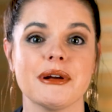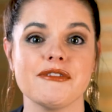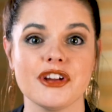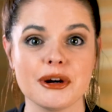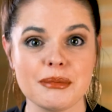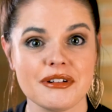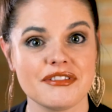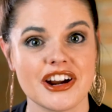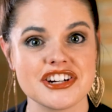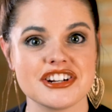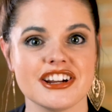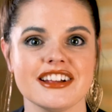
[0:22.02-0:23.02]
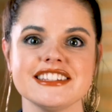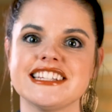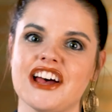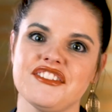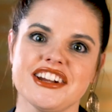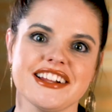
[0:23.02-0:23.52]
but if you're a professional,
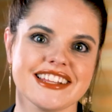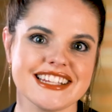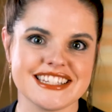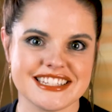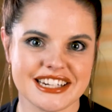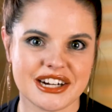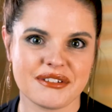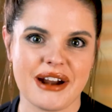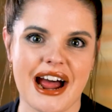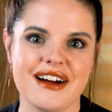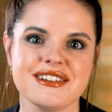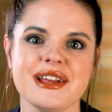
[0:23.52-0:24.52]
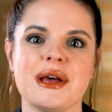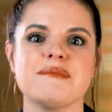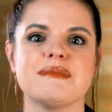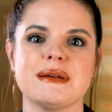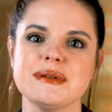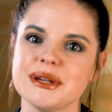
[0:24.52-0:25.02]
definitely stick around.
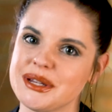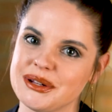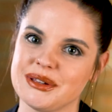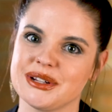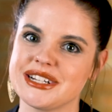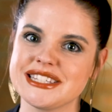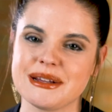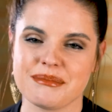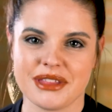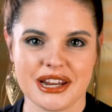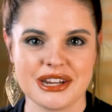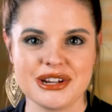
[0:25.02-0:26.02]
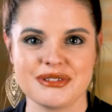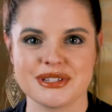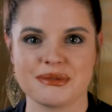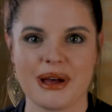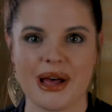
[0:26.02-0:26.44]
Maybe you'll learn something new as